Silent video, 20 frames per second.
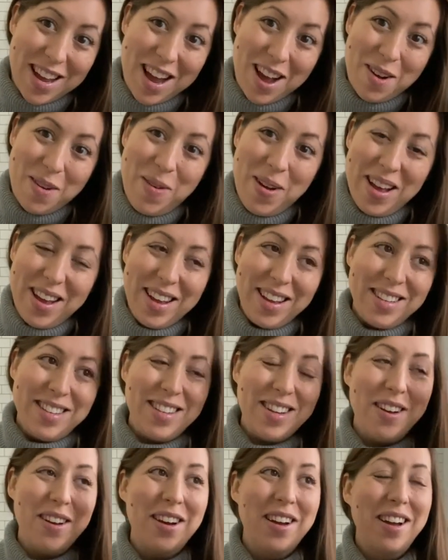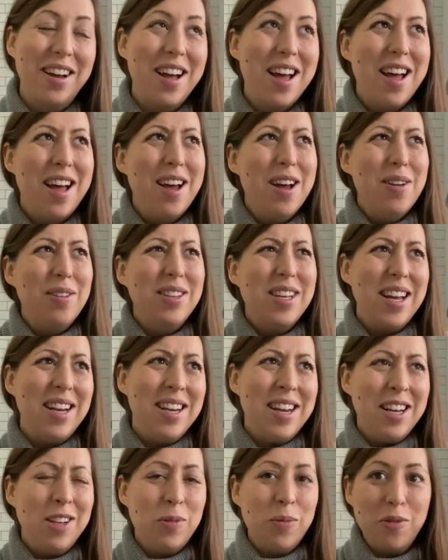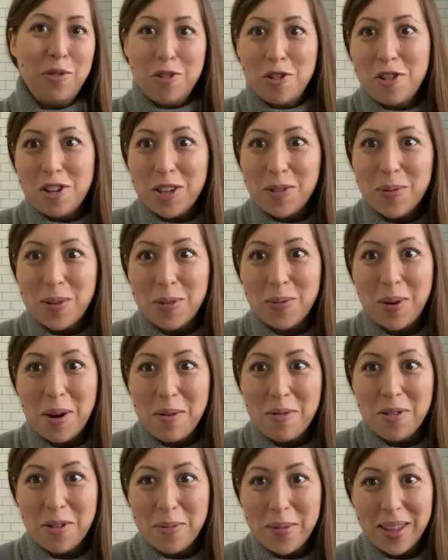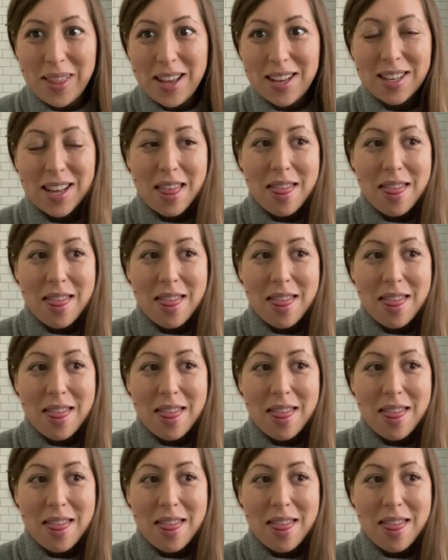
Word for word: Um, it's uh, 10 days before Christmas when I'm filming this.